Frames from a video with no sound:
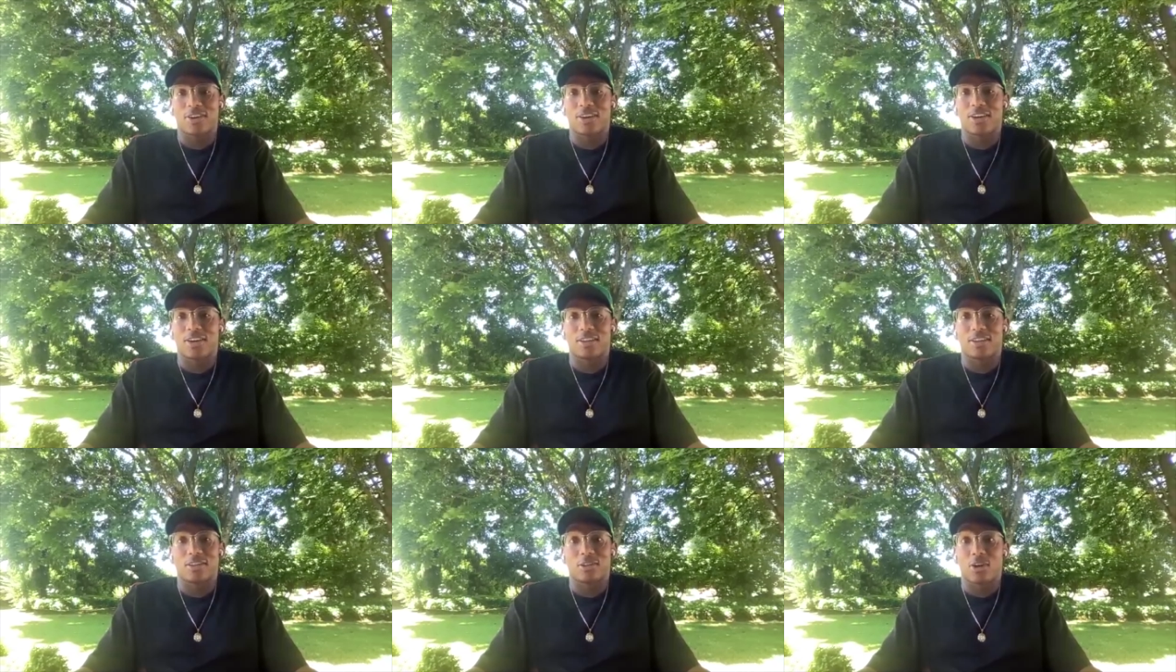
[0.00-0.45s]

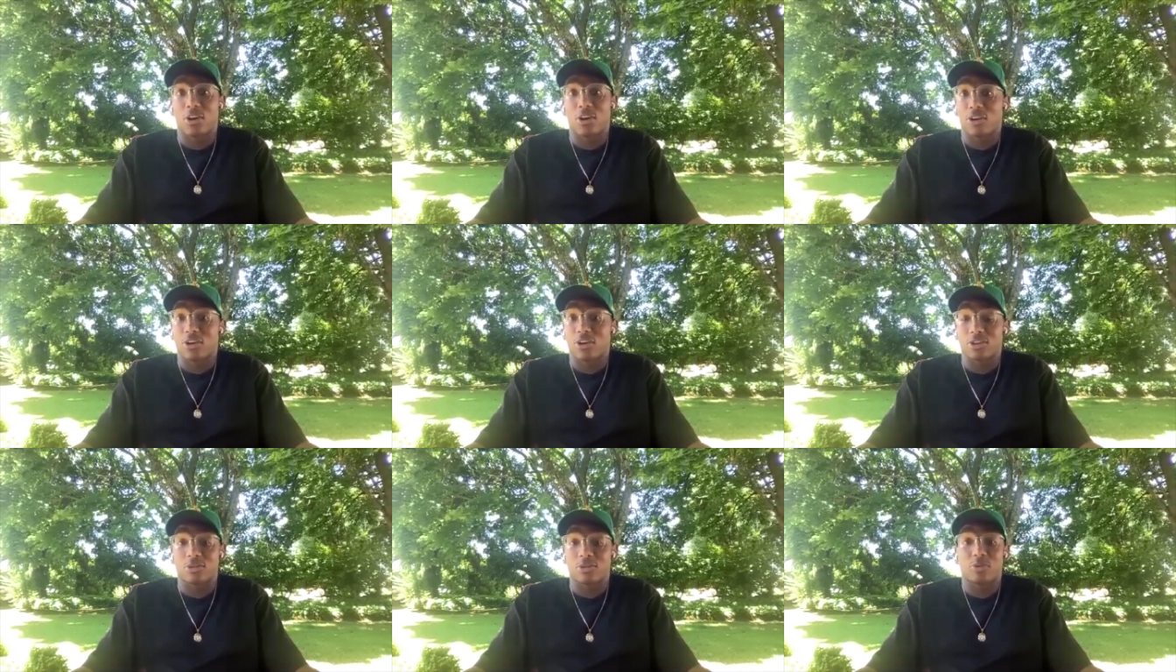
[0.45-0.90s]
a
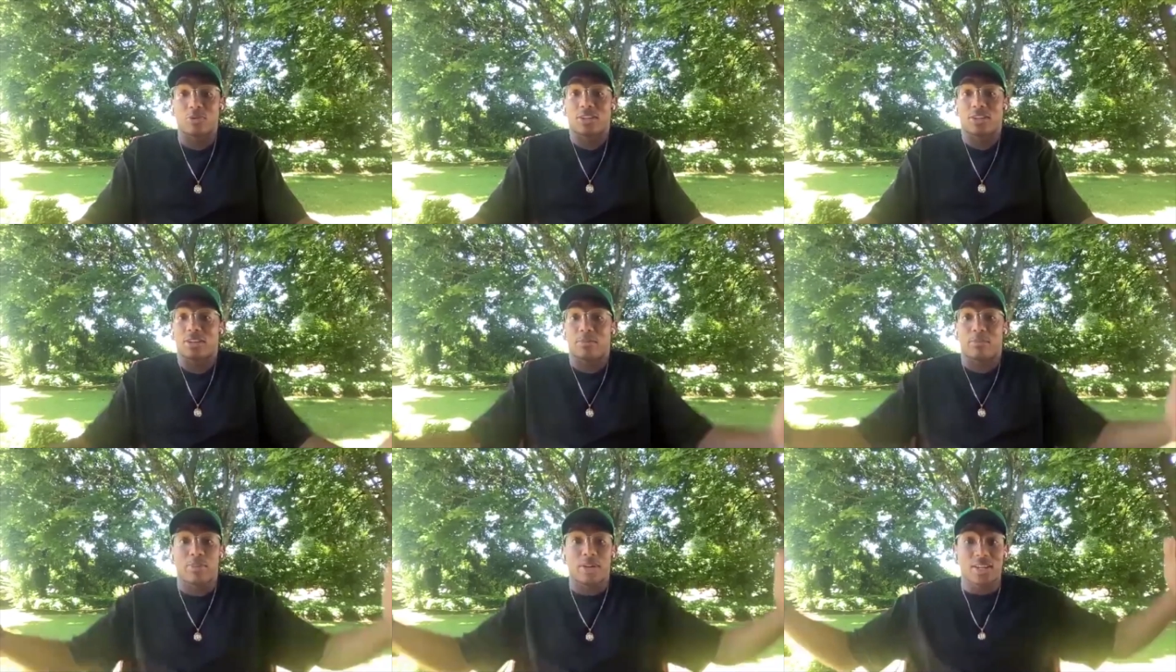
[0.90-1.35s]
large, one of
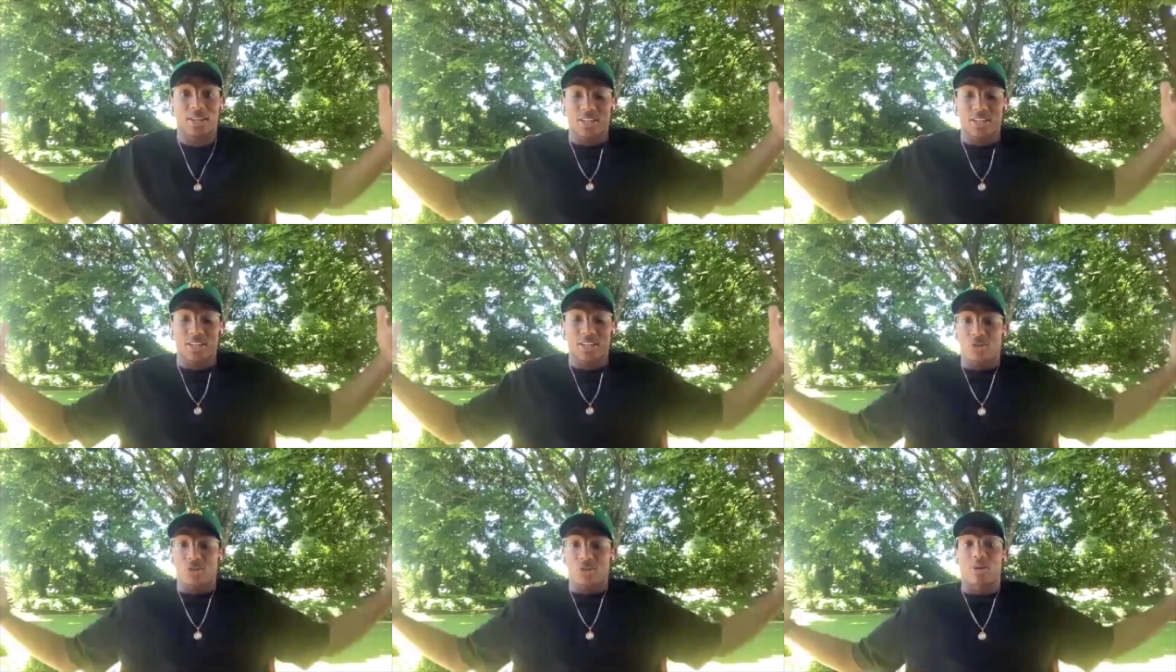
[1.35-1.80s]
the
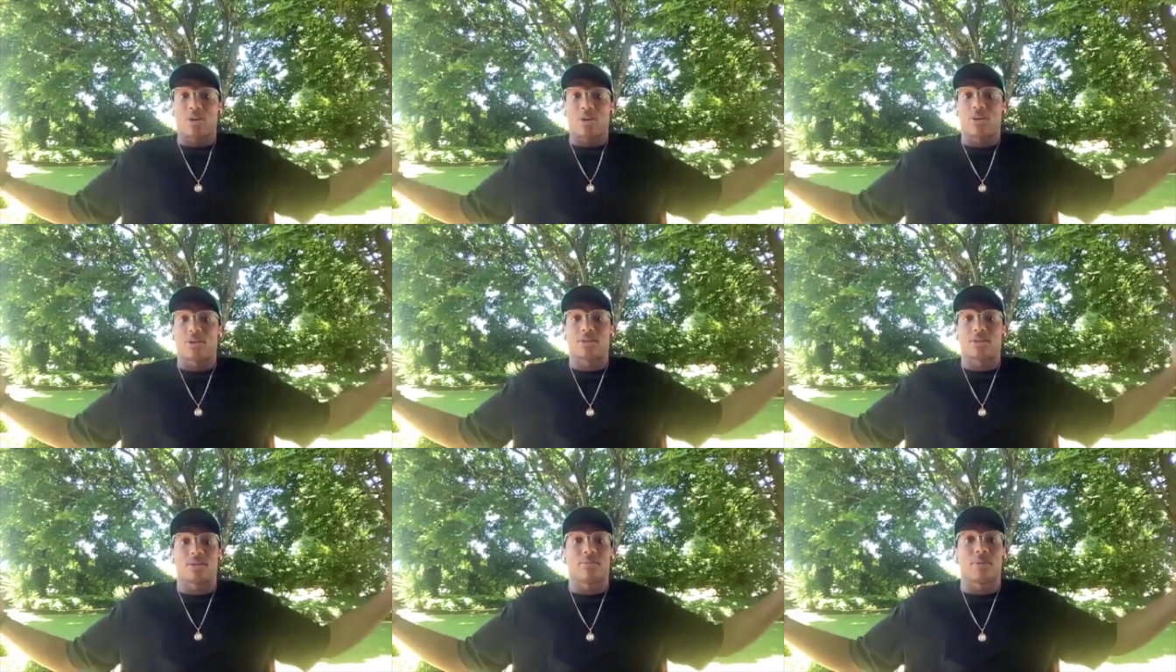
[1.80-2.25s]
biggest
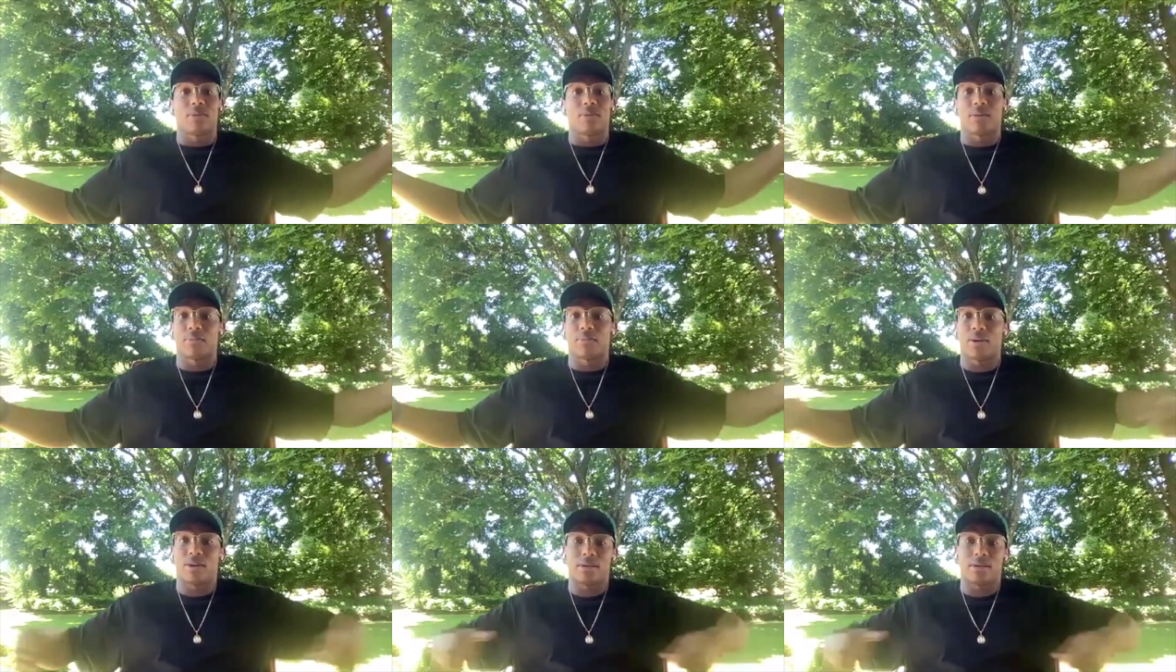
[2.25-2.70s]
U-Hauls, and my
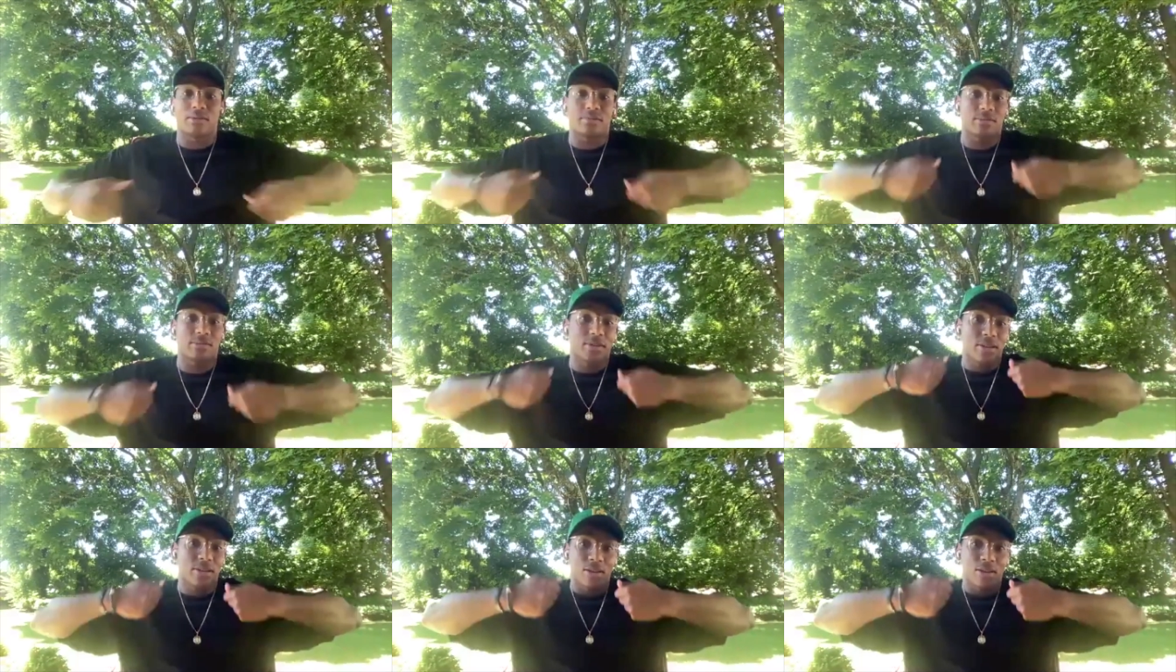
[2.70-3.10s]
mom